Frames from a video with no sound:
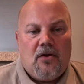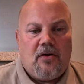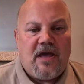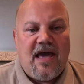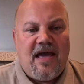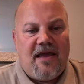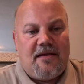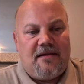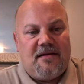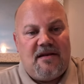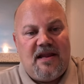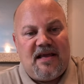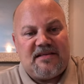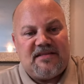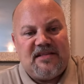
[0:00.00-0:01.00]
Okay,
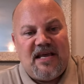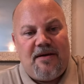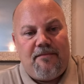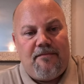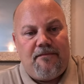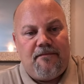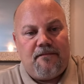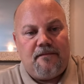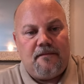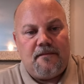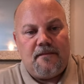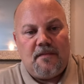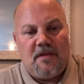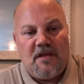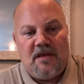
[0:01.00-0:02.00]
next step
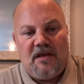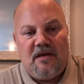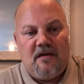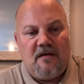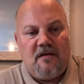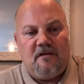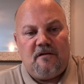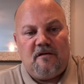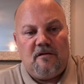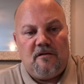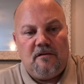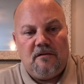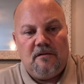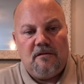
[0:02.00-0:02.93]
is